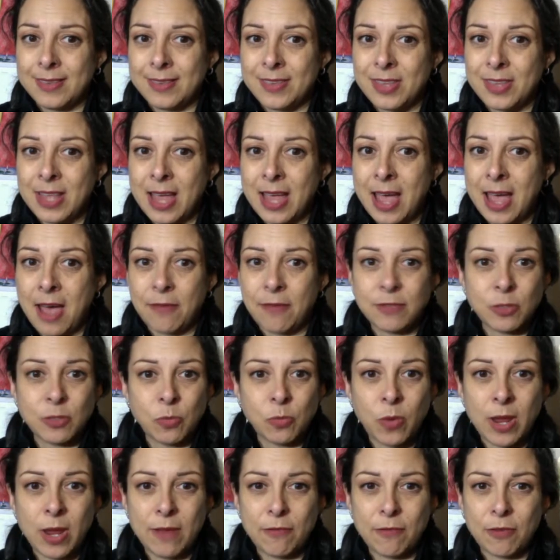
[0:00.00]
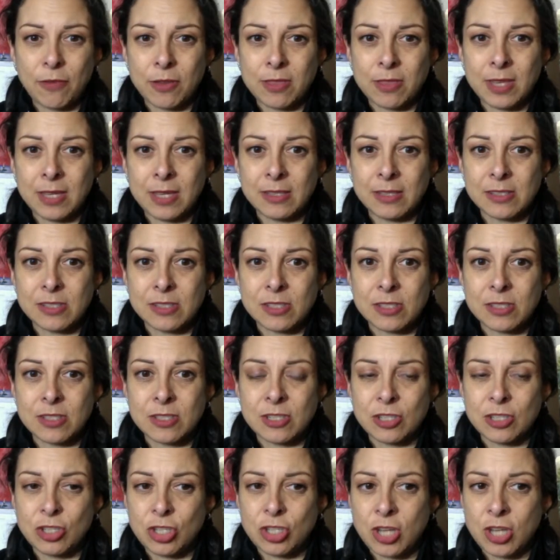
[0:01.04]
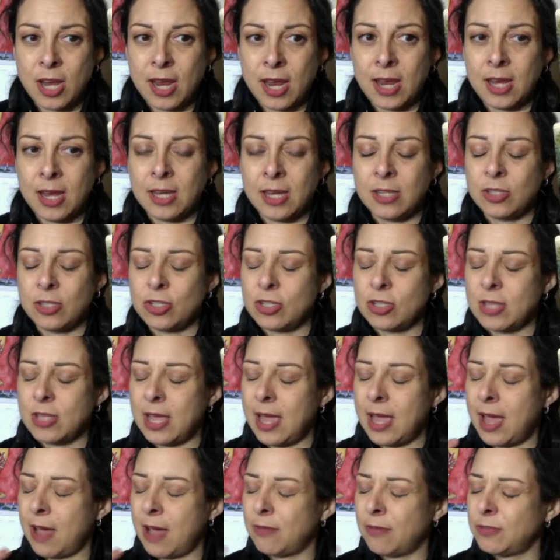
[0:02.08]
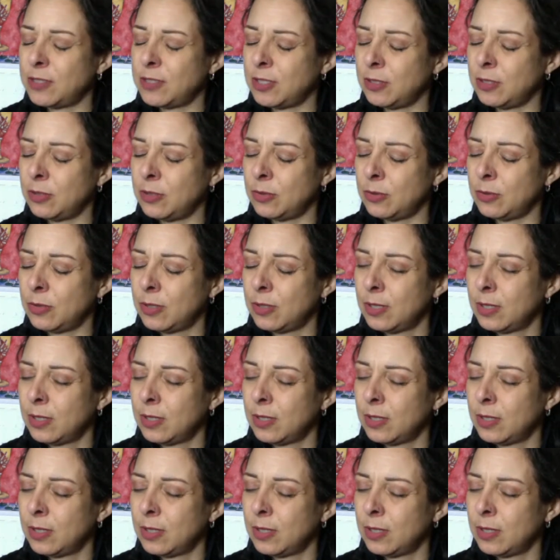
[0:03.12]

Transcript: they have to wait for things to change, they have to